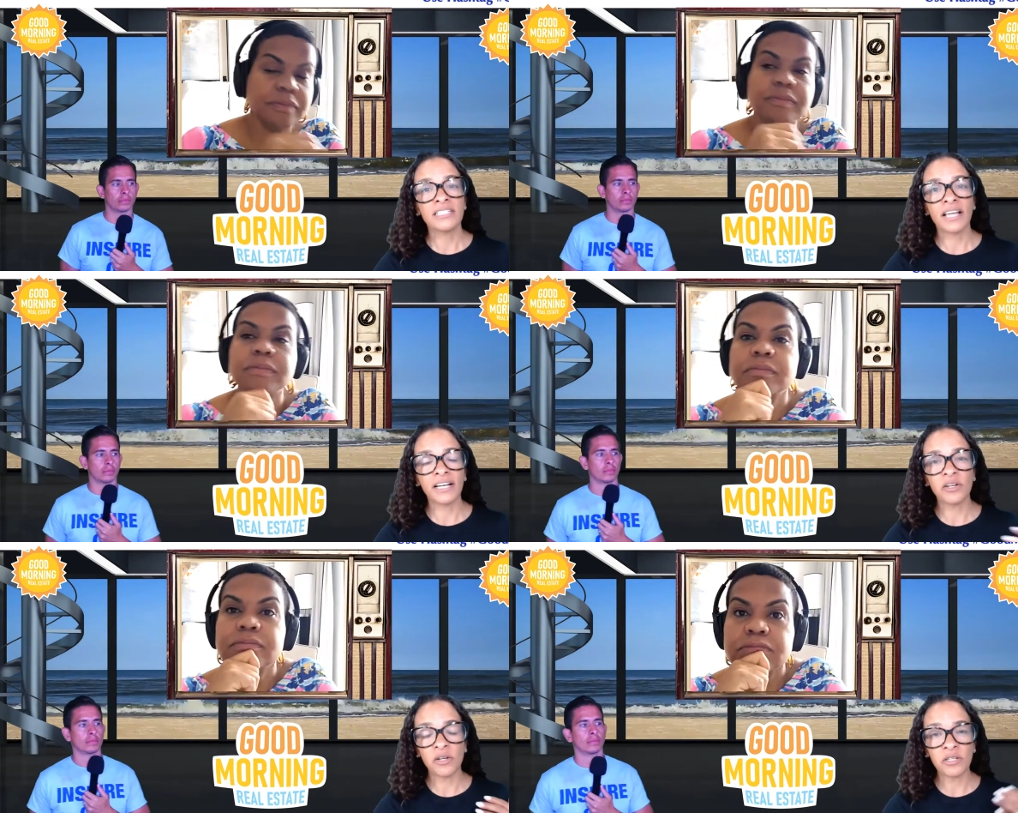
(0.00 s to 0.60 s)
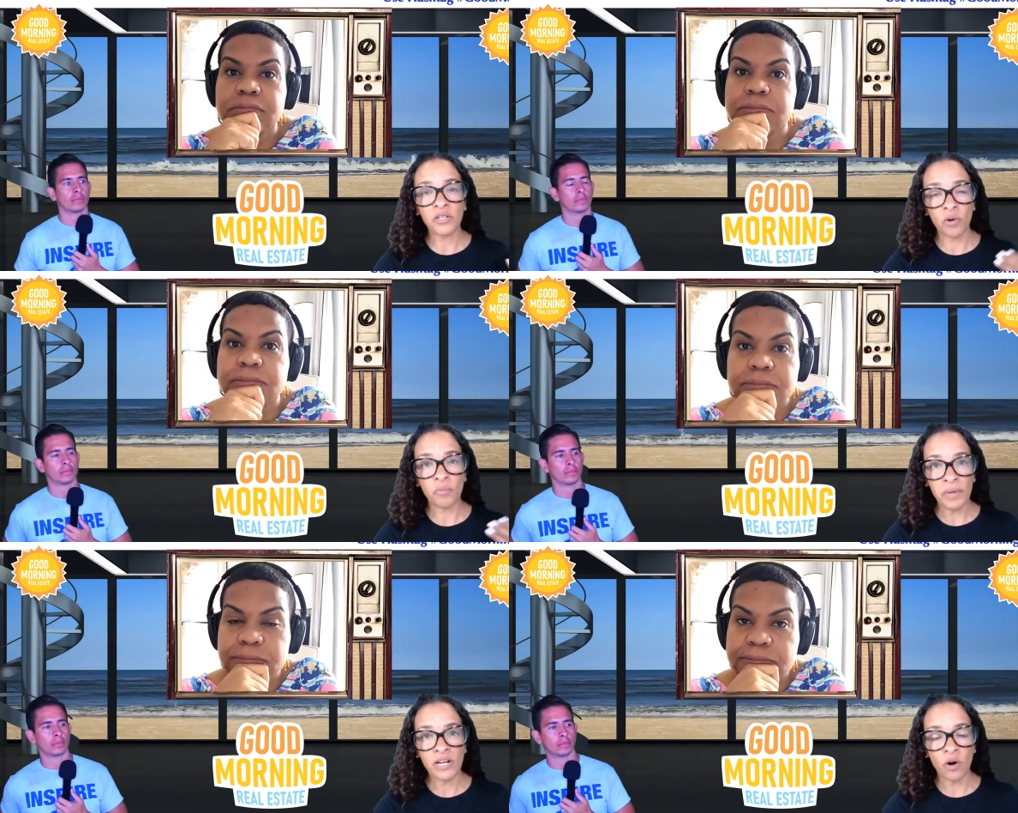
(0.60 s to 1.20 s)
Speaker 1: it's like you
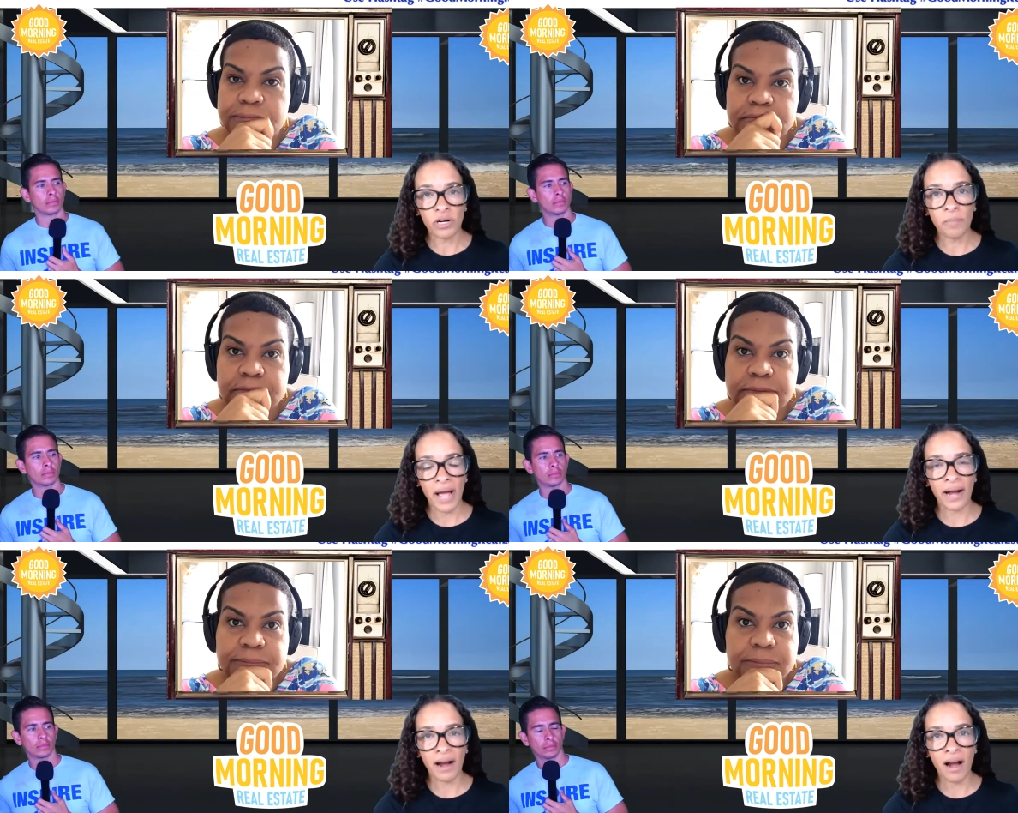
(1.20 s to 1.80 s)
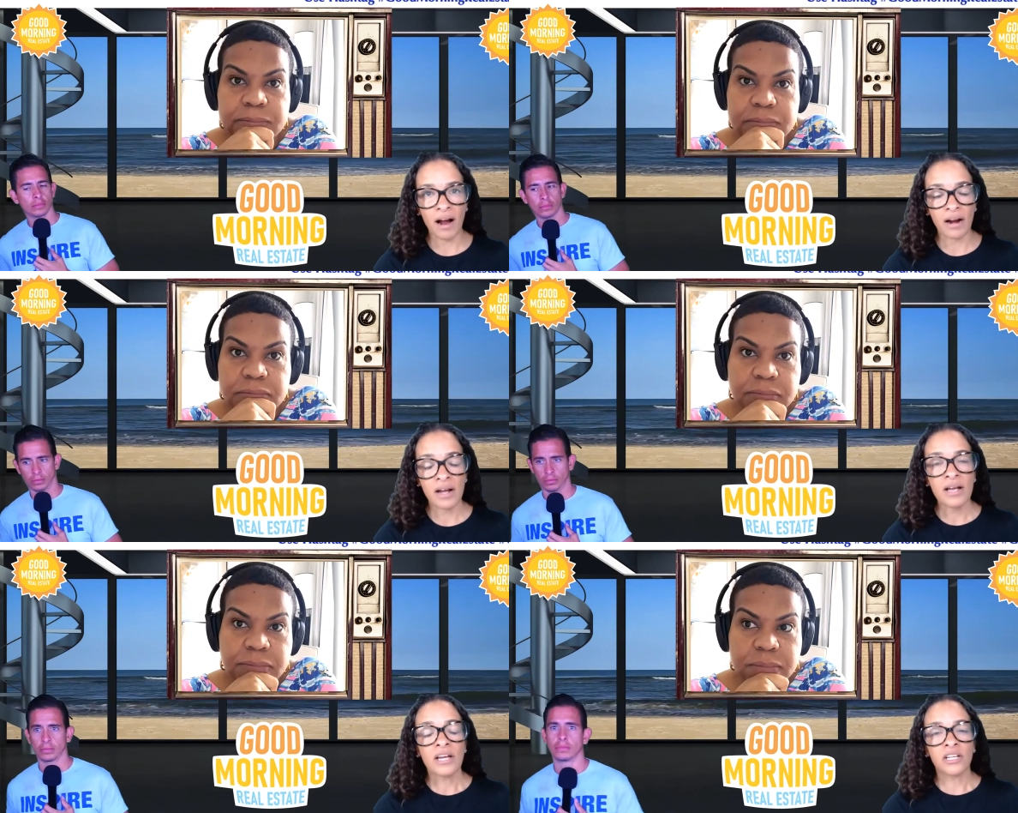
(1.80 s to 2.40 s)
know me going to buy a car